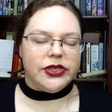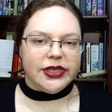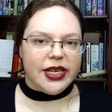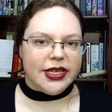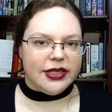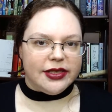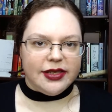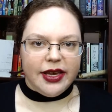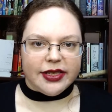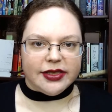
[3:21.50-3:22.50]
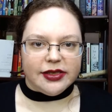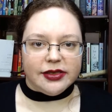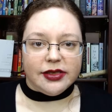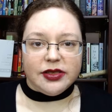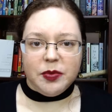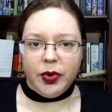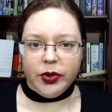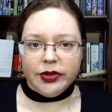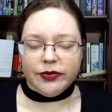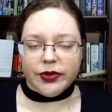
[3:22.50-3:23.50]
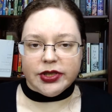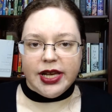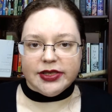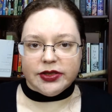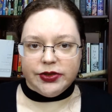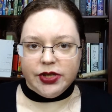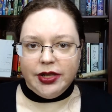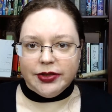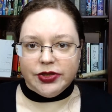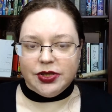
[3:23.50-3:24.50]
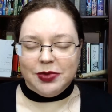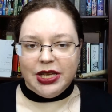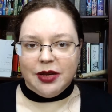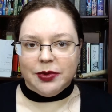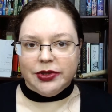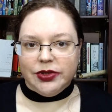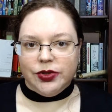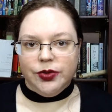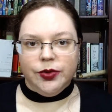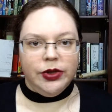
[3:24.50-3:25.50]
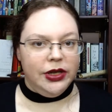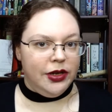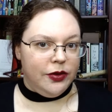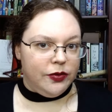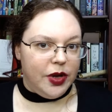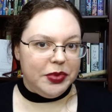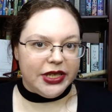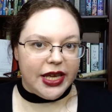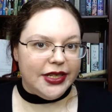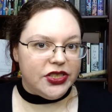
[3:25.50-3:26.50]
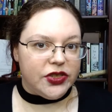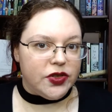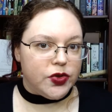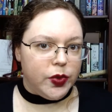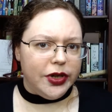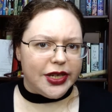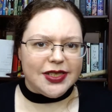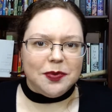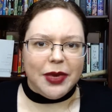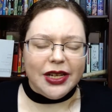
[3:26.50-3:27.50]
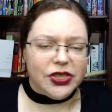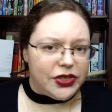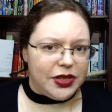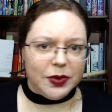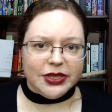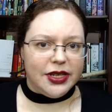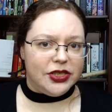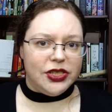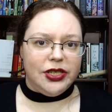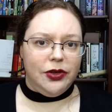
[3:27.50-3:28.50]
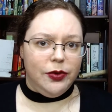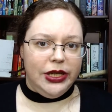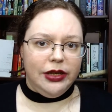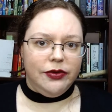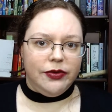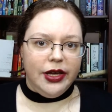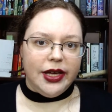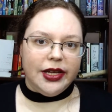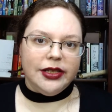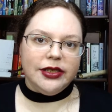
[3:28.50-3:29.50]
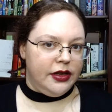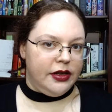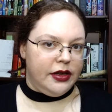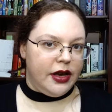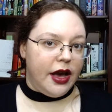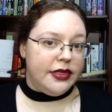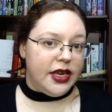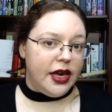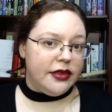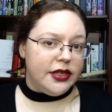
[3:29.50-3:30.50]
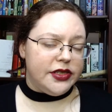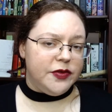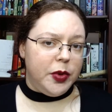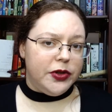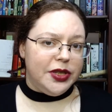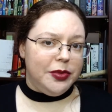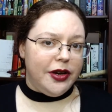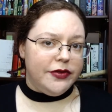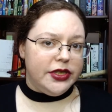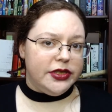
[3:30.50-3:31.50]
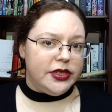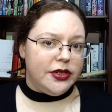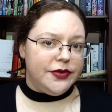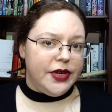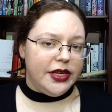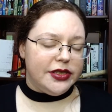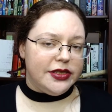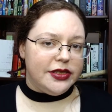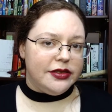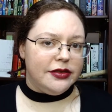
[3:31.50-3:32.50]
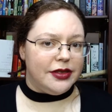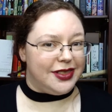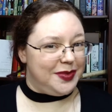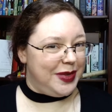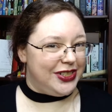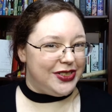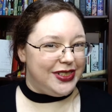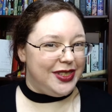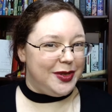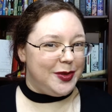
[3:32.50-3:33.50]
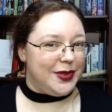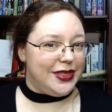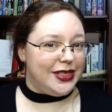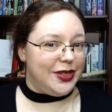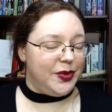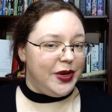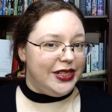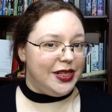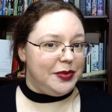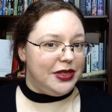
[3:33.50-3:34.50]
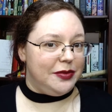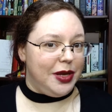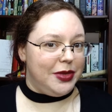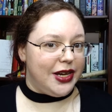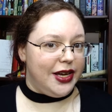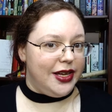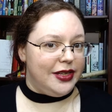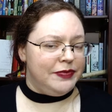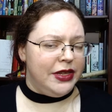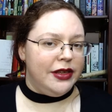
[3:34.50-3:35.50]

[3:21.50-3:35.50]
Just like in the sciences, it's important for classical scholars to be able to replicate each other's work, especially with such a unique find. And the ethics of poorly provenanced artifacts, especially those that don't wind up in the public eye,